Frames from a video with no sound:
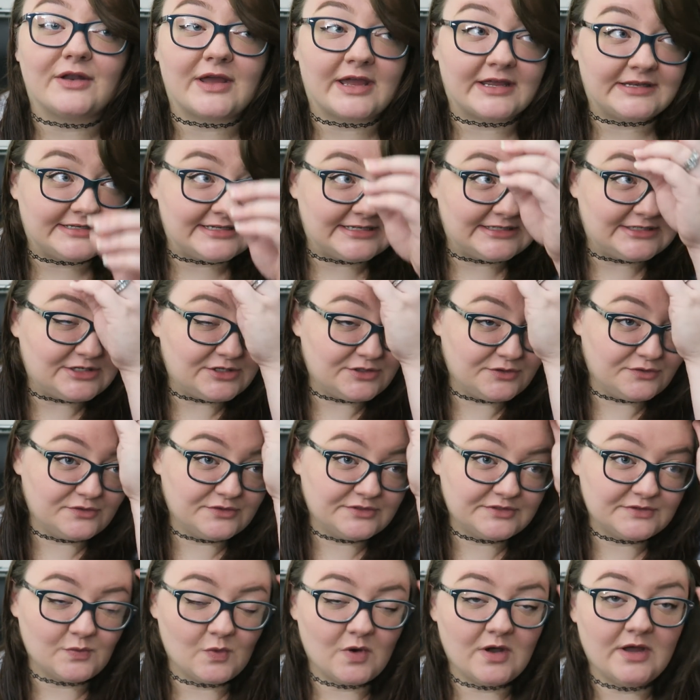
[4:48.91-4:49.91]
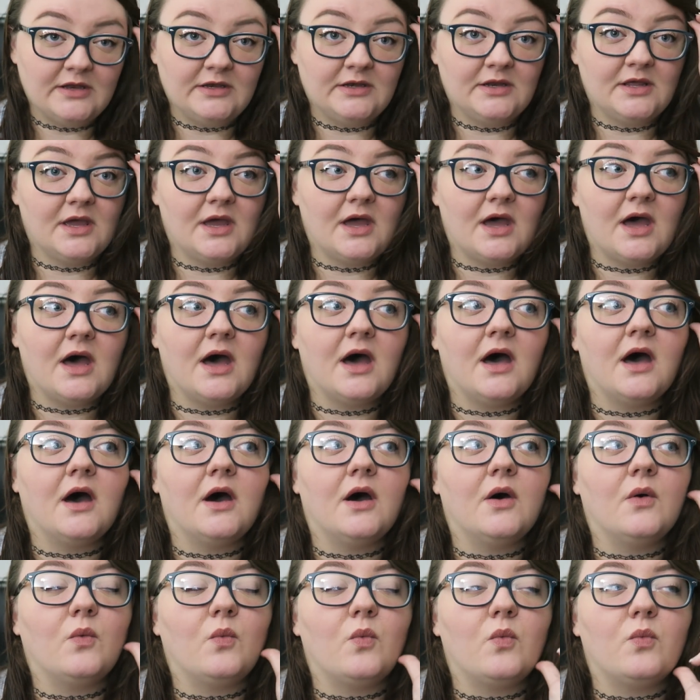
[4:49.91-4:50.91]
I did use one
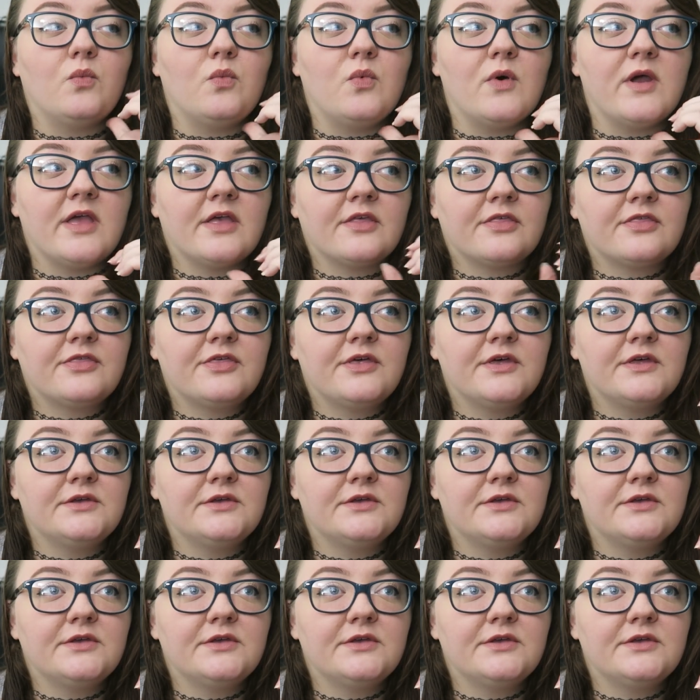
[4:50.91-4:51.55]
with